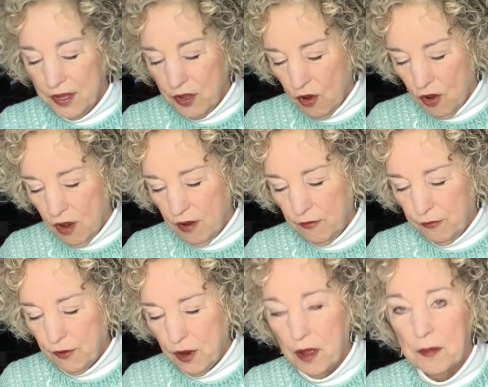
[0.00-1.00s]
yarn
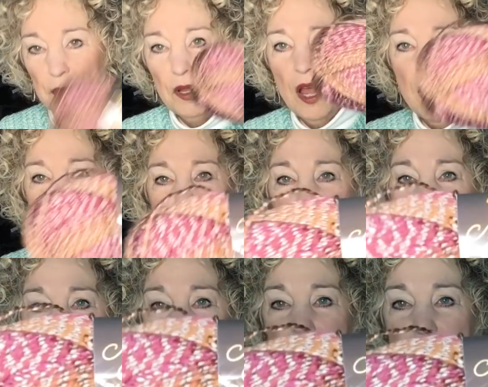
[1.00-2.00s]
from Lion
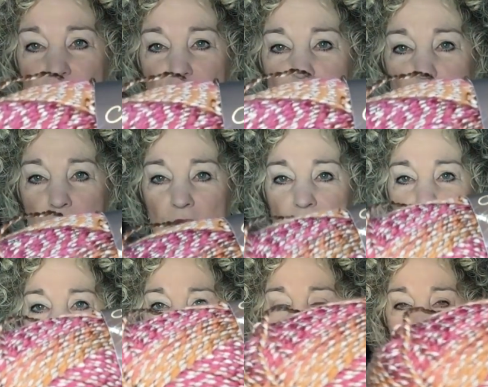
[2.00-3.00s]
Brand, and this is what it looks
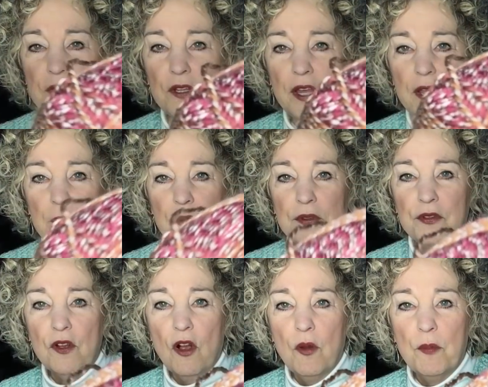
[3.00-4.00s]
like on the label. It's
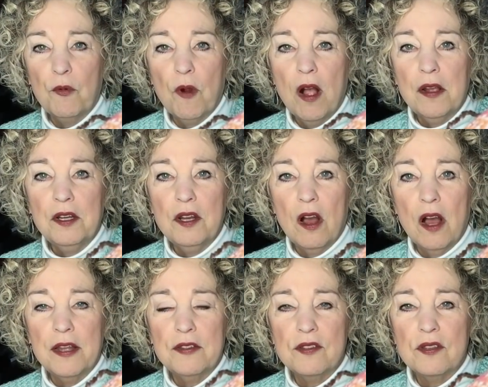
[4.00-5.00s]
called Moroccan
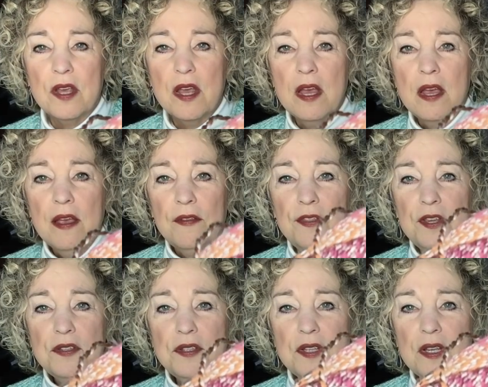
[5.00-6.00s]
Nights.
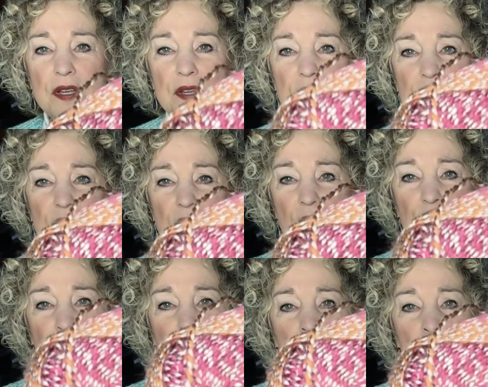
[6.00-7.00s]
This is a very